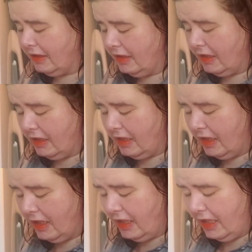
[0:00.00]

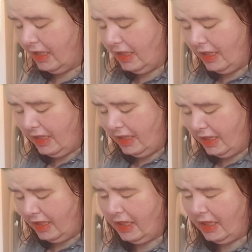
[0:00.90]
(silence)